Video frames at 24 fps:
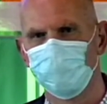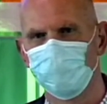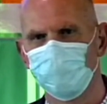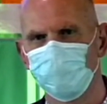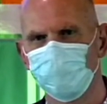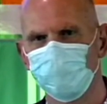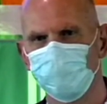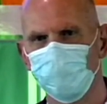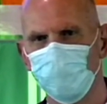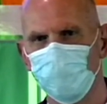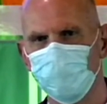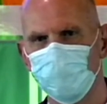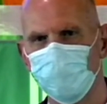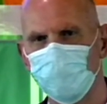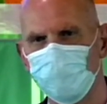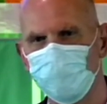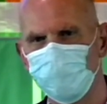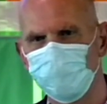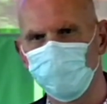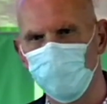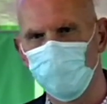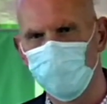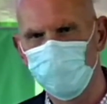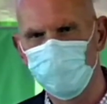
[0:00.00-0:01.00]
But He
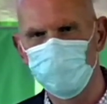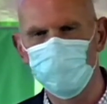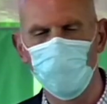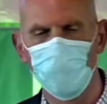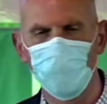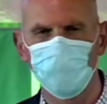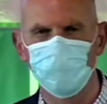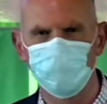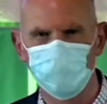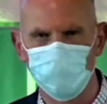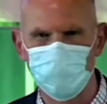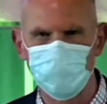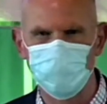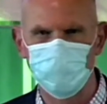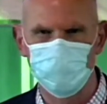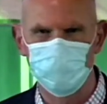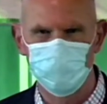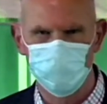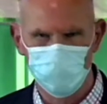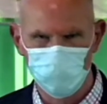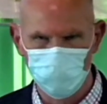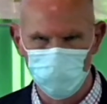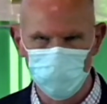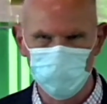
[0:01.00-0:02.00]
will not be
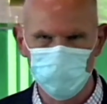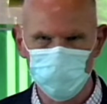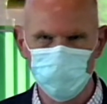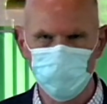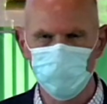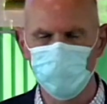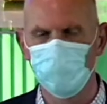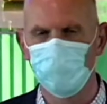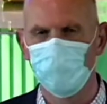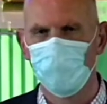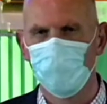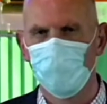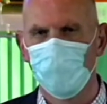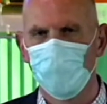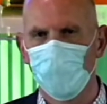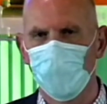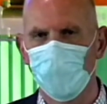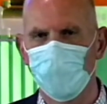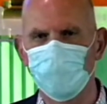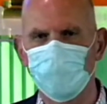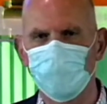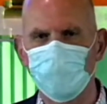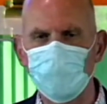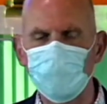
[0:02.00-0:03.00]
deterred.
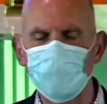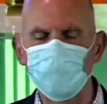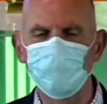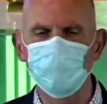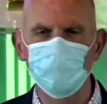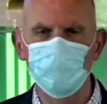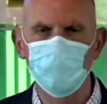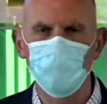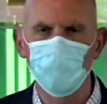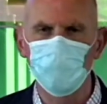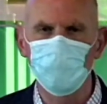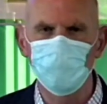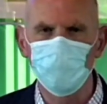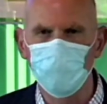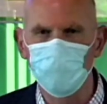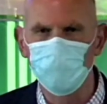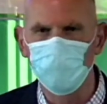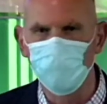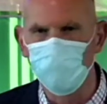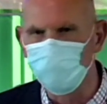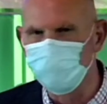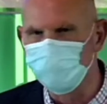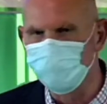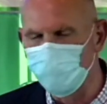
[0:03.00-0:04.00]
And even though there
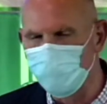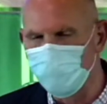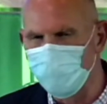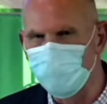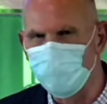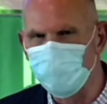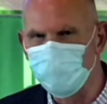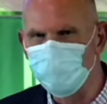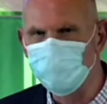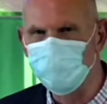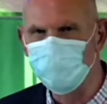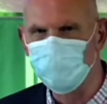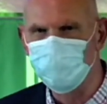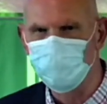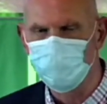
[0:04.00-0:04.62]
are things,